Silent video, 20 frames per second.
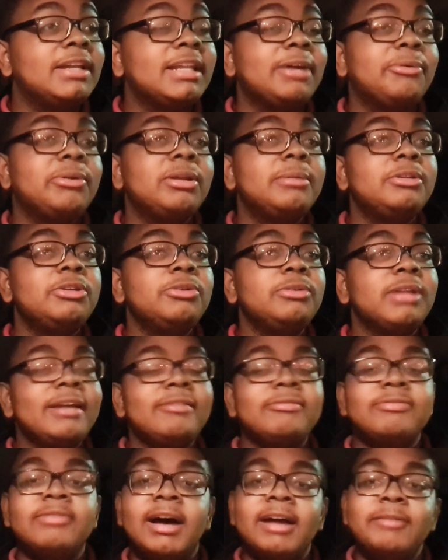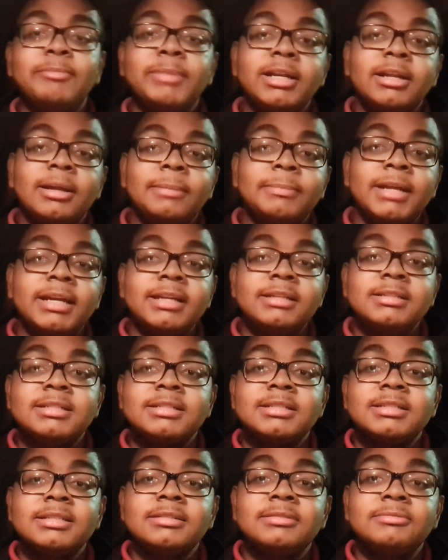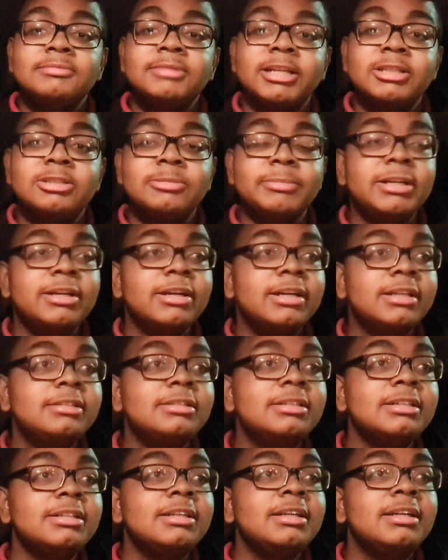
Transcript: I think I want to do like five minute updates. That should be good.